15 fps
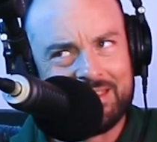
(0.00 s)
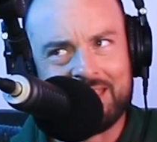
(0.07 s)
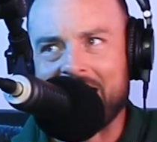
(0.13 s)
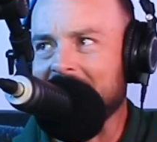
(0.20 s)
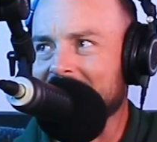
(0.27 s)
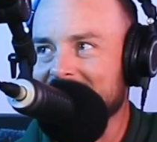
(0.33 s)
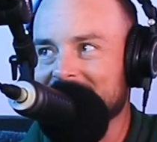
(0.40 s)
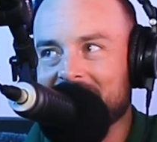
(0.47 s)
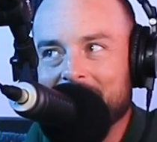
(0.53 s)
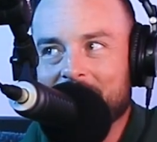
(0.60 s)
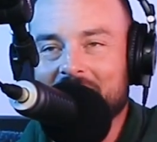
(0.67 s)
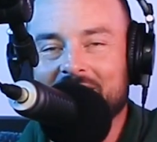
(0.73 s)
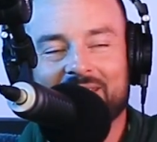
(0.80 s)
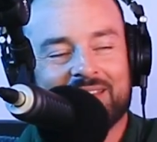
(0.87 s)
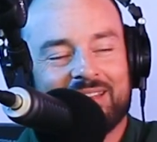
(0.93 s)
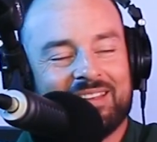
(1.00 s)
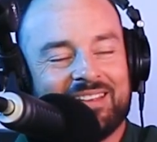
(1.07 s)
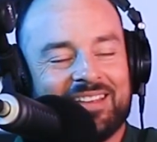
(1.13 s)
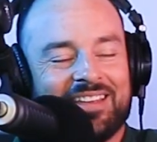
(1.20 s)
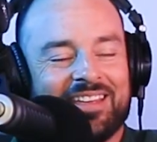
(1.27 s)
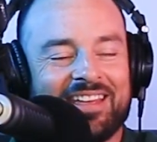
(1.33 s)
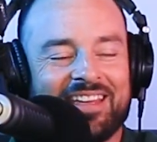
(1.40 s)
Yes. I mean,
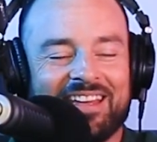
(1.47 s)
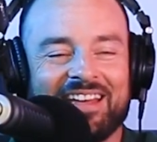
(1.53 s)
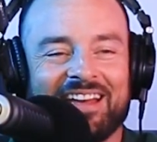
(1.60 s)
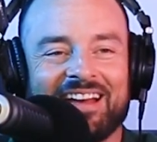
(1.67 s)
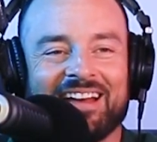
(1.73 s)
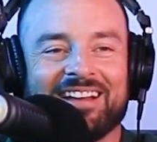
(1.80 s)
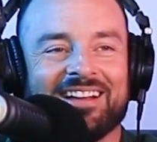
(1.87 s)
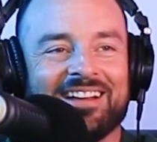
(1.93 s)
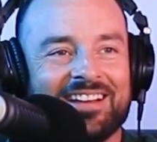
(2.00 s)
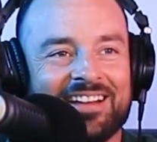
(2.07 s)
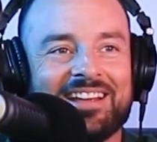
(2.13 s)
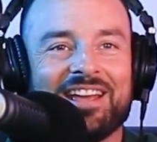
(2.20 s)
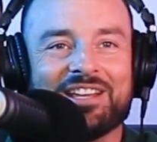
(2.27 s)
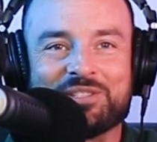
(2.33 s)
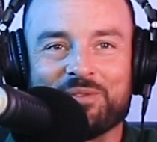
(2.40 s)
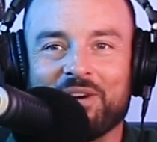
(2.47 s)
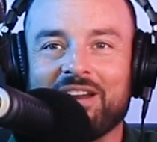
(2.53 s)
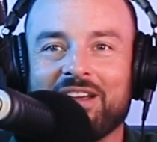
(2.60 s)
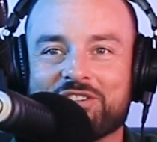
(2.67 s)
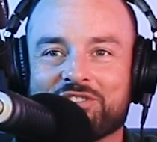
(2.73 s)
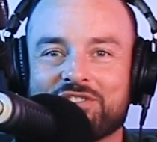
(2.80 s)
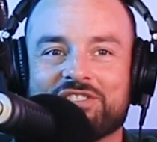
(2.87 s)
it's very
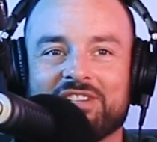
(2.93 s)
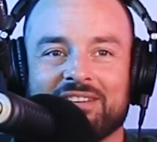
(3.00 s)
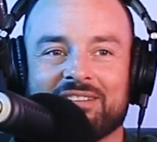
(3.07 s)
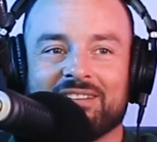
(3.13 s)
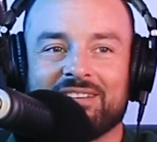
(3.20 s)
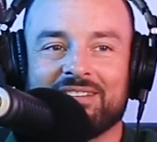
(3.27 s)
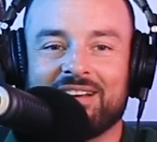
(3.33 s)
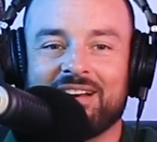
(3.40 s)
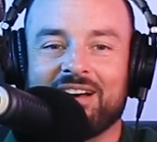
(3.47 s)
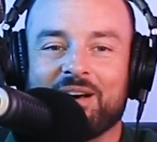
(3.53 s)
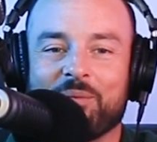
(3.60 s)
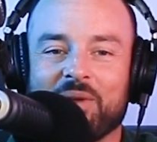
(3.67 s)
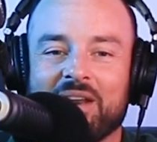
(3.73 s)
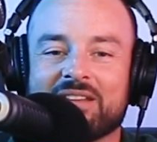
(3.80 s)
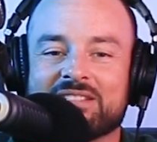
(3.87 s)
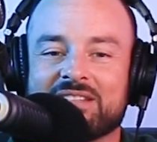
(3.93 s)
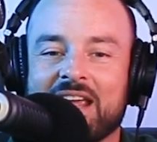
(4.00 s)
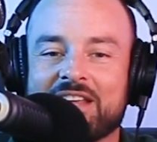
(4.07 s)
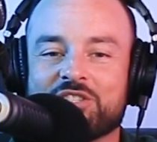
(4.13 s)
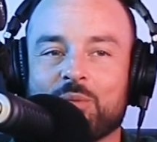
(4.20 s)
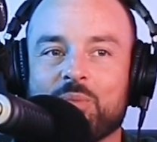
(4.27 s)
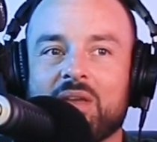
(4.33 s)
interesting. But it's
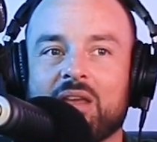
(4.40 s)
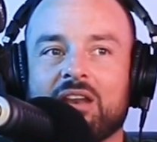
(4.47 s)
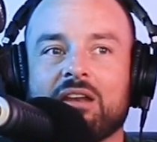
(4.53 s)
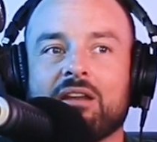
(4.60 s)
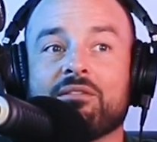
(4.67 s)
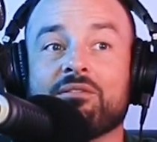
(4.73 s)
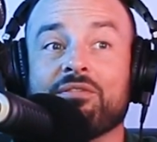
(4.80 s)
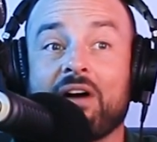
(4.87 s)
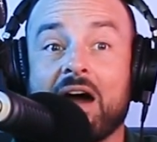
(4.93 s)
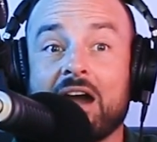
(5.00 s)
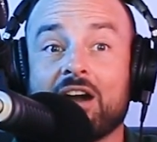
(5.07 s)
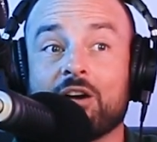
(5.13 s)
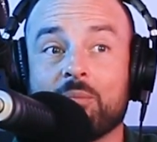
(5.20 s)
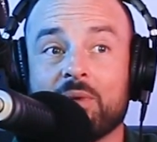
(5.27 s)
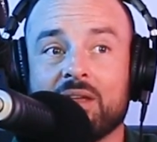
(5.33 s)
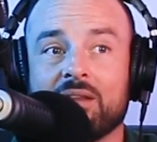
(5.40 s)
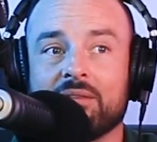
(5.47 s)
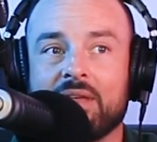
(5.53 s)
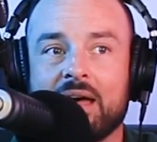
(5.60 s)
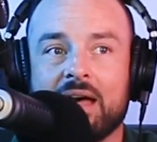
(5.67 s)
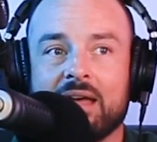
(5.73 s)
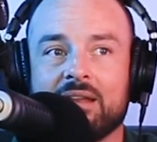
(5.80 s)
nice to be in an environment
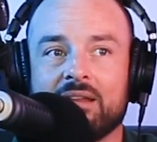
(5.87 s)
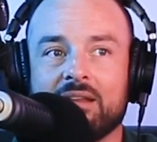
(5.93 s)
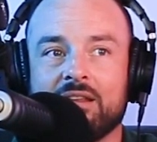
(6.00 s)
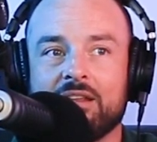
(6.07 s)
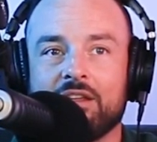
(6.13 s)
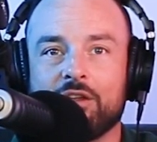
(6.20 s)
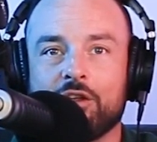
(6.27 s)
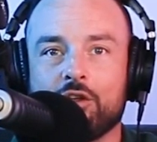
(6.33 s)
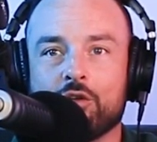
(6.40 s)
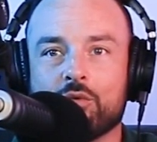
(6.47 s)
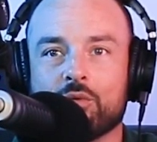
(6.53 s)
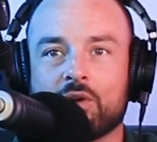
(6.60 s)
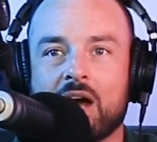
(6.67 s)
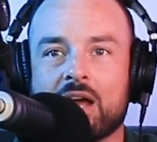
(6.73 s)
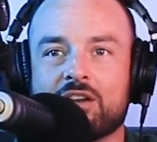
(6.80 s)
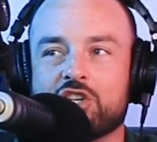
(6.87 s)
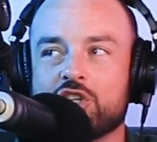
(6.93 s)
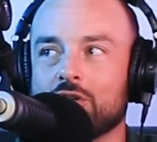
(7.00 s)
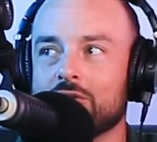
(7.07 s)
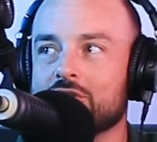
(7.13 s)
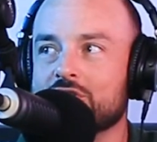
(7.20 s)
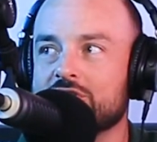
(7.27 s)
that you kind of
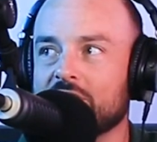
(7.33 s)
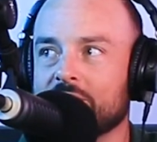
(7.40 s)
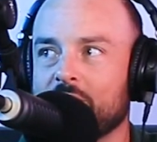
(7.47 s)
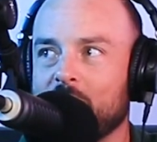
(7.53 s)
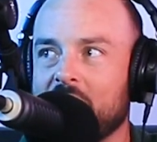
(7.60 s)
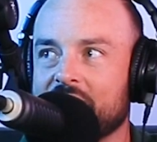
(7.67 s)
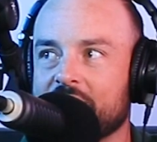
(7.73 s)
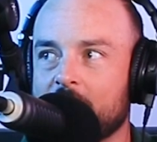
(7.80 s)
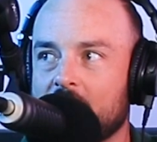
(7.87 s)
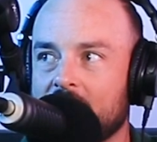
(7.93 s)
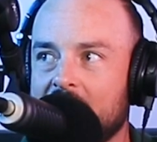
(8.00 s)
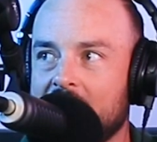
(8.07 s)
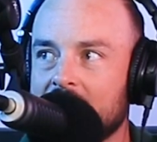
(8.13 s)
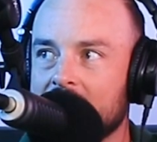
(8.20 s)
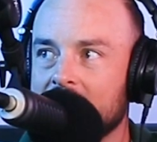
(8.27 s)
shield yourself away from all that.